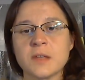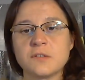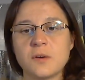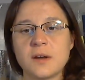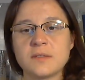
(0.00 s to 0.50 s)

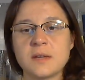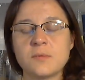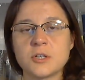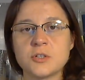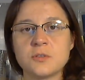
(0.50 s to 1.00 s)
So I
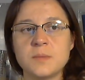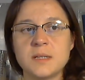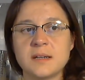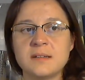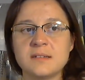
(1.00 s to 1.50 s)
think what should be
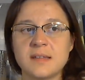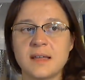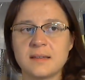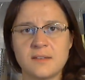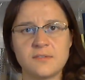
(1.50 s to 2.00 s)
done is
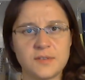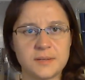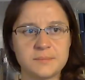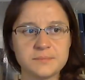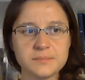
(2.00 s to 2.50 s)
that if
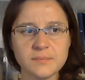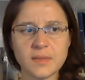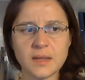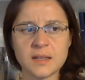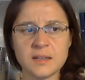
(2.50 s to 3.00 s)

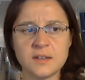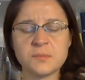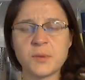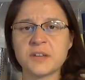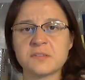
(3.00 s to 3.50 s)
this
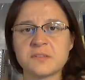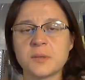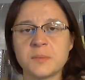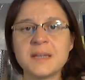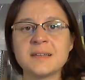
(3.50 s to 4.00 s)
person
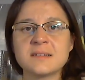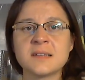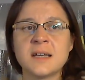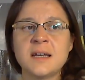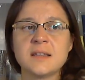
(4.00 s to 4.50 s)
permits,
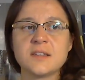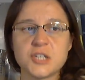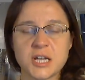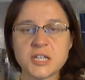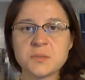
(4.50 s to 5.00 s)
the
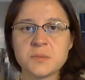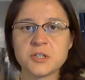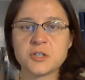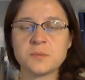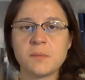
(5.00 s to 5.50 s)

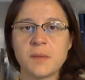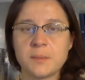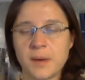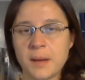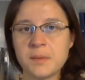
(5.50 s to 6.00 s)
judgment should be
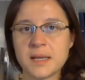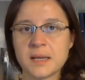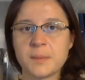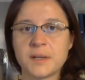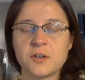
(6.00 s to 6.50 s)
made
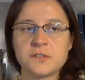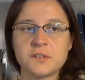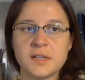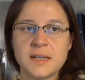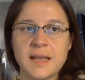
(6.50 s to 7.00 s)
public, but
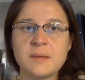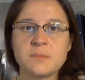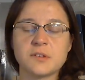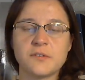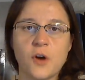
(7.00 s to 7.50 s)
also the
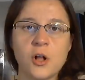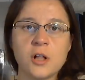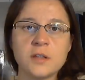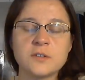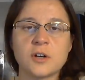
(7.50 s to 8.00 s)
names of
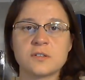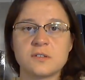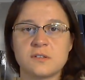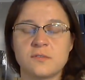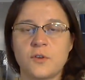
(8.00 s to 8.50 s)
all the
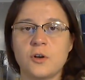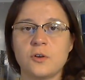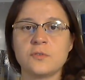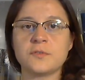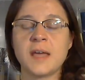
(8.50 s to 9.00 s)
doctors
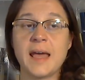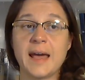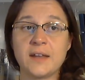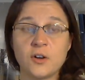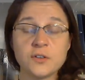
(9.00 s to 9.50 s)
involved
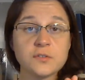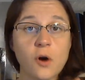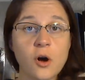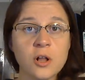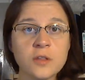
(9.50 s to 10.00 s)
and also
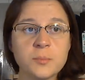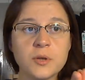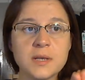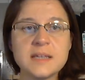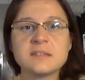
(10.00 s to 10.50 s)
all the
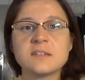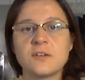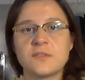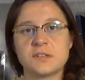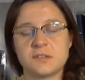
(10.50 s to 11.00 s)
police
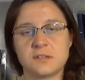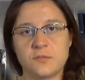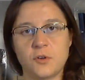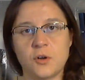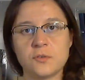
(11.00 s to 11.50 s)
officers
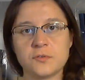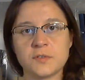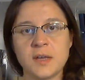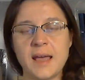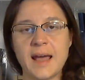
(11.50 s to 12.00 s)
involved
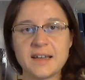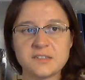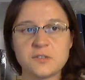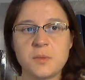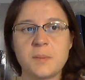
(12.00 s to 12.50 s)

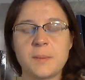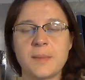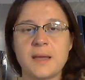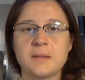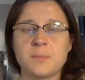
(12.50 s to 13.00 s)
has to be
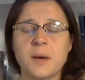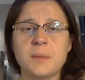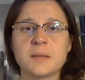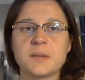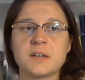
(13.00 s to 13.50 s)
made
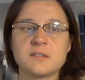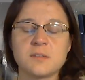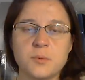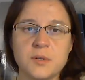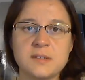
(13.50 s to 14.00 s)
public, because
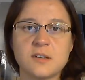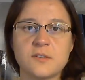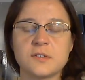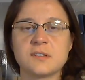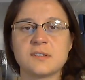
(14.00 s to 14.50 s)
the police
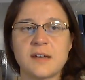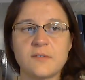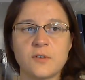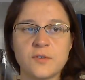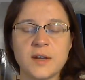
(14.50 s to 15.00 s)
officers have
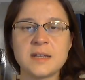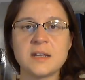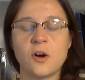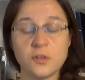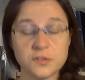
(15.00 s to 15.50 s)

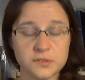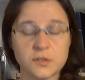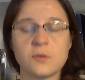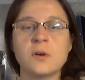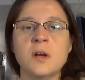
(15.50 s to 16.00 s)
already
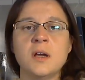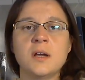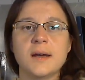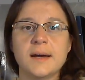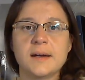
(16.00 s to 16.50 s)
also
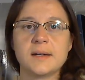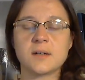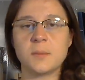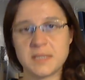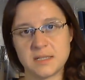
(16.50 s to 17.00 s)

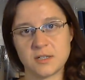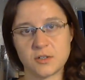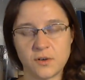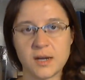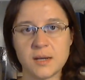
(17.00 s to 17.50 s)
committed a
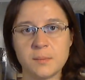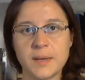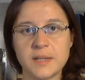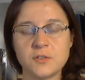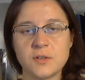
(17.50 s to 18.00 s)
crime
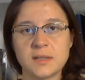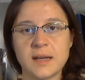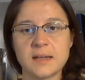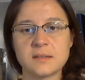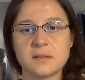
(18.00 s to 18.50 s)
by doing
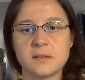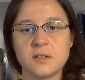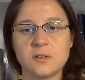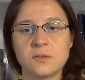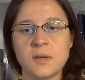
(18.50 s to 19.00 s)
that.
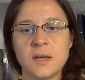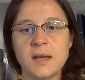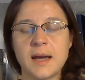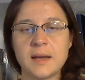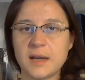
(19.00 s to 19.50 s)
You know,
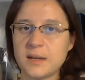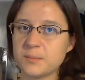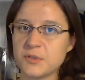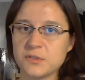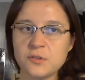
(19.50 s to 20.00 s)
I
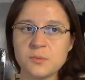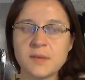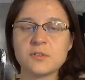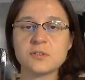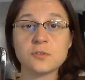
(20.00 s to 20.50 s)
presume
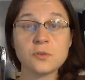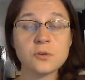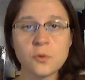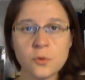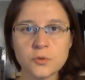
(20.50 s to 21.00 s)
there was no
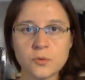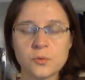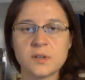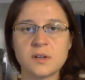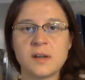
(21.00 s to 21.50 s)
court
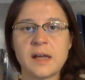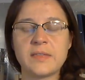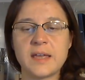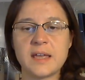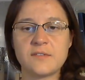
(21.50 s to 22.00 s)
order, and
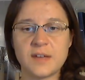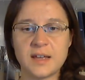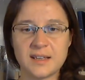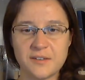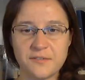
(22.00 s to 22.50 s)
they have
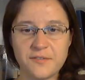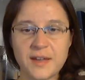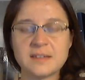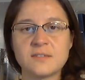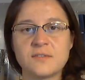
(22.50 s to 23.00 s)

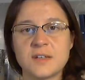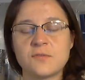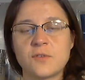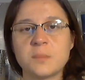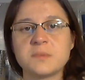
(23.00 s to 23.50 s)

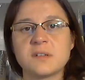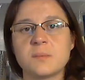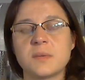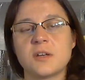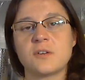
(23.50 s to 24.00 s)
effectively robbed
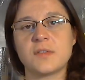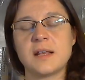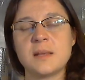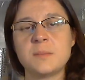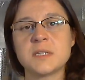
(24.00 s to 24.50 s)
somebody of their
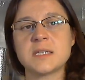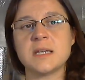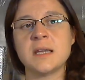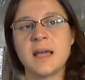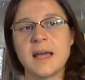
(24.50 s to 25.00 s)

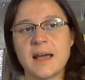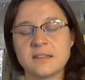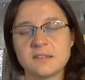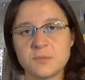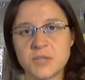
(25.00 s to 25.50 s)
liberty
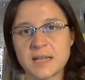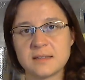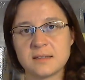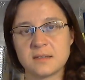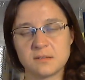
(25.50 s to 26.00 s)
and
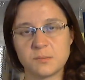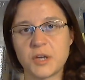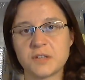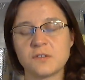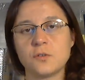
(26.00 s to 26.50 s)
subjected this
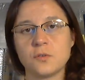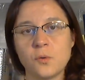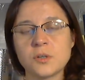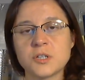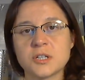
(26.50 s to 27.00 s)
person to
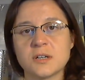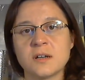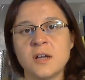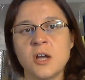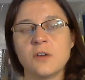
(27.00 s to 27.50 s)

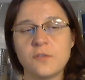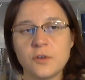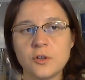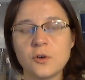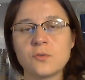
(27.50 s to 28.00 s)
torture
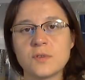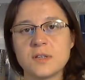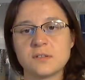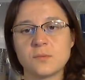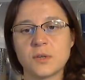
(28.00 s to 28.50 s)
for no
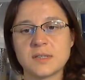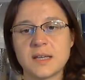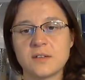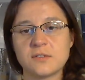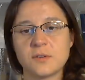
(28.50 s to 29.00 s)
reason
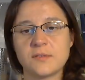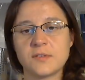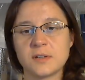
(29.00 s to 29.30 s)
whatsoever.